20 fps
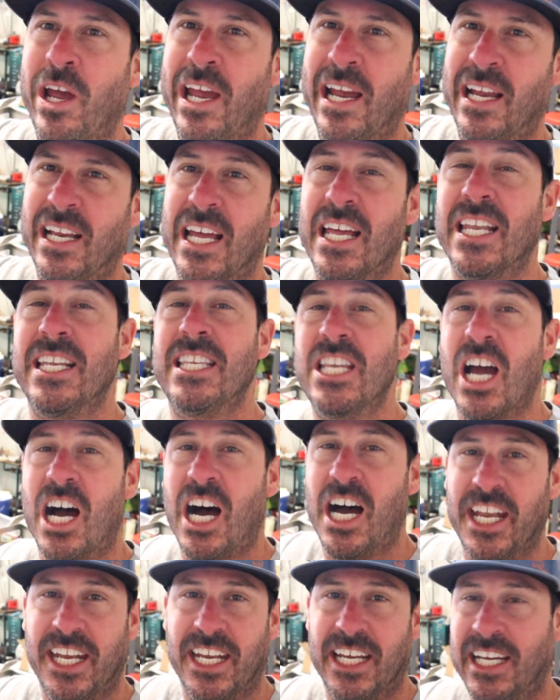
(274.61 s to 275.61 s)
wing
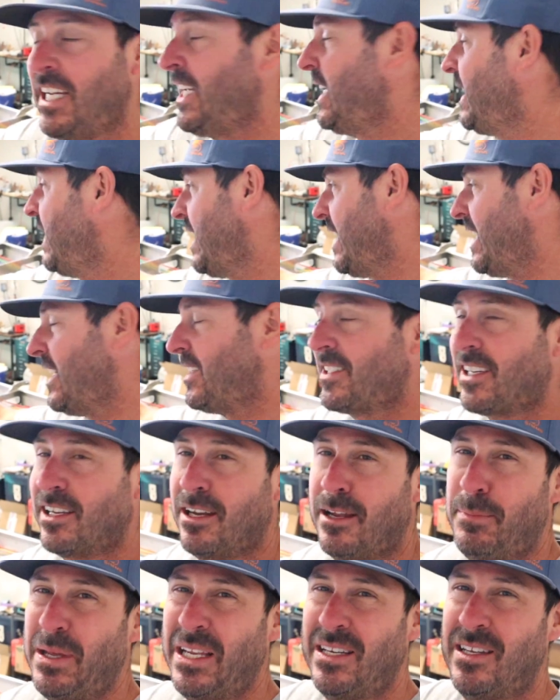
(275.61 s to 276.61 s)
done. It's
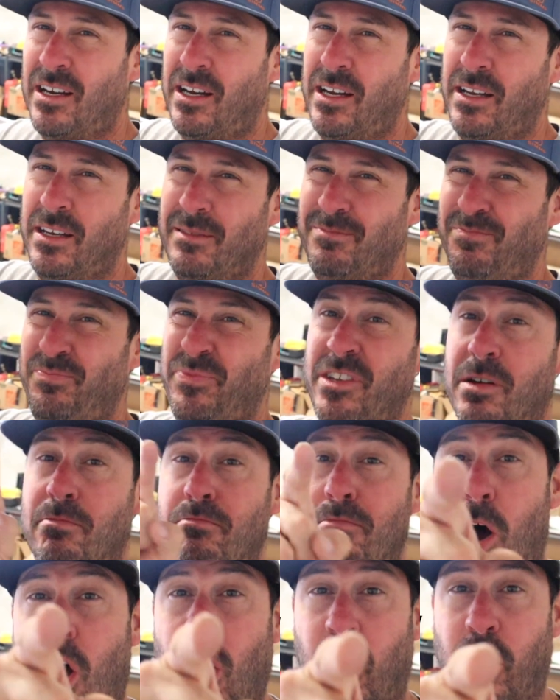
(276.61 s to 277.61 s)
gonna be done
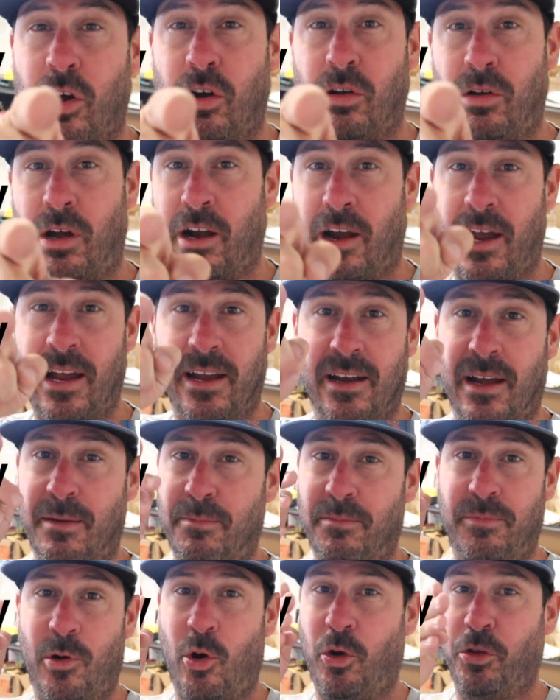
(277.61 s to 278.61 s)
tomorrow, all right?
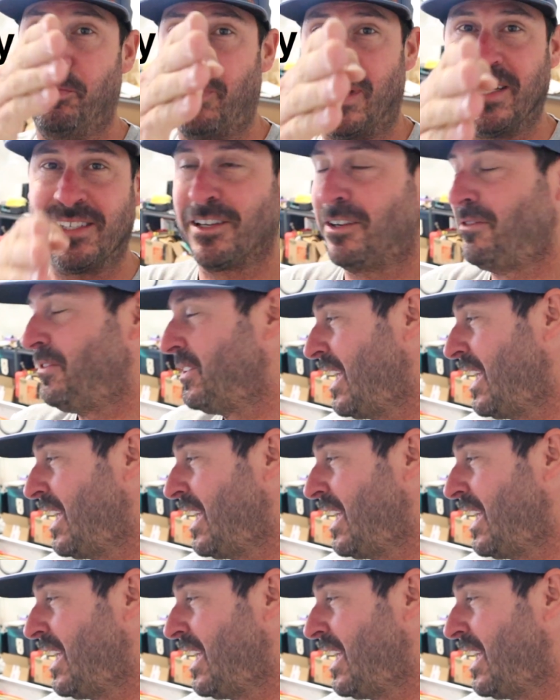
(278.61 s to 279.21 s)
I'm holding myself